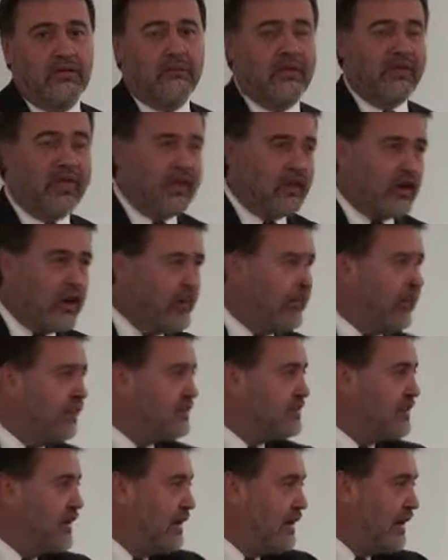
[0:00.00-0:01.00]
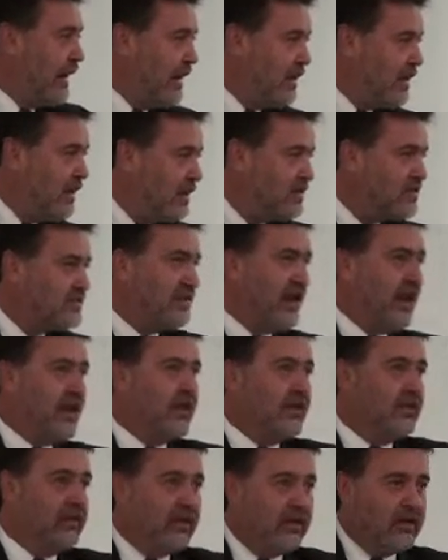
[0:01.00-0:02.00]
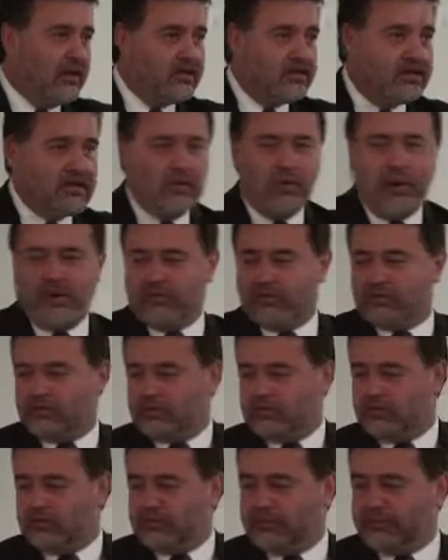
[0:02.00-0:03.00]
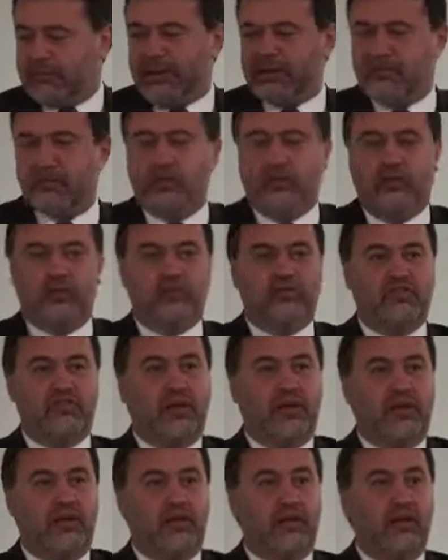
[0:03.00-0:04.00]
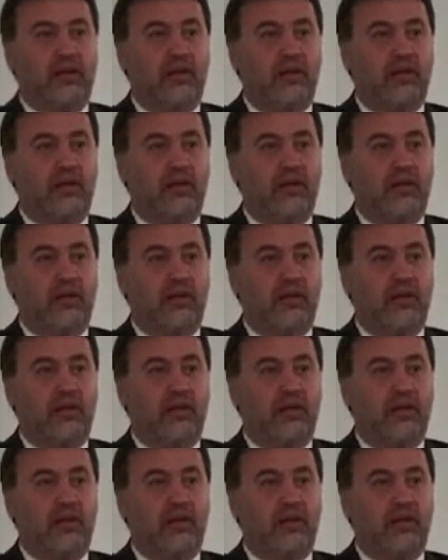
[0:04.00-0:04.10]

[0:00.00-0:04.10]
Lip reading: But they keep on sending out lists saying 200 schools plus will lose funding.